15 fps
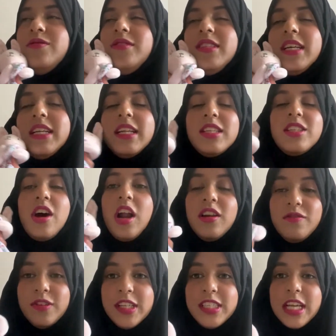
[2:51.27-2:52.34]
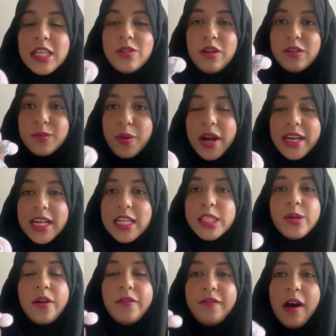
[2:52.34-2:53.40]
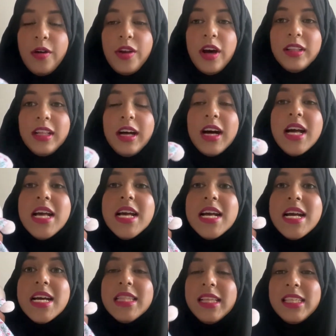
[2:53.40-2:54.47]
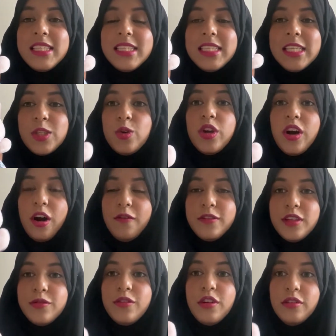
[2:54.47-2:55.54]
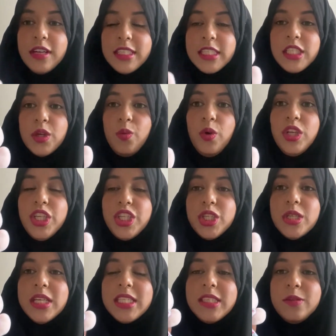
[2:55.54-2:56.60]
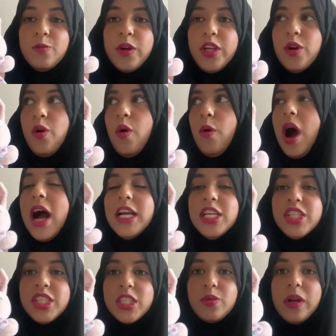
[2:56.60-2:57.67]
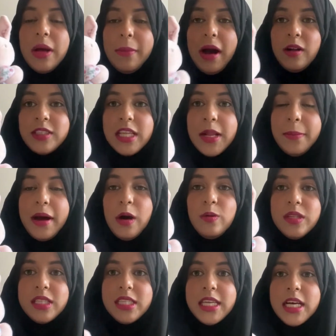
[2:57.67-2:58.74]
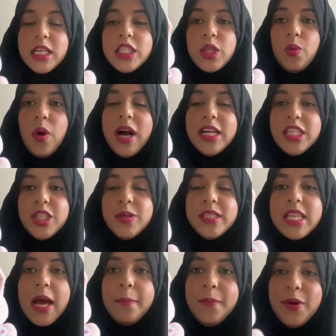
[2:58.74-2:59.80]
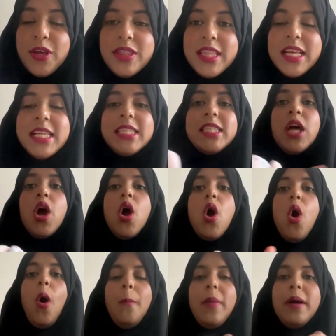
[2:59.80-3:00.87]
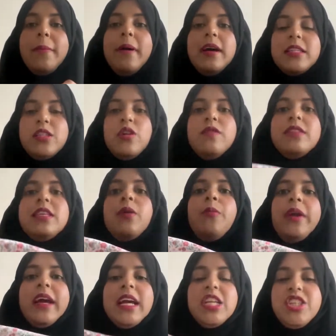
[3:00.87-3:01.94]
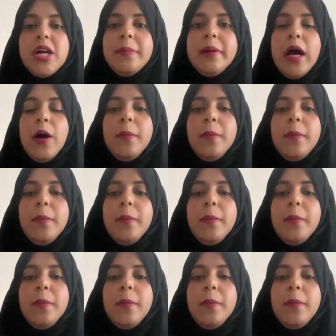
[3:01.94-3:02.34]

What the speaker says: did a ton of research when I was pregnant, so I found out that this is called a comforter for a reason. So what you do is I use this when I'm out and about with Zia. So what I do is I put this on my person. Obviously I'm wearing a hijab now,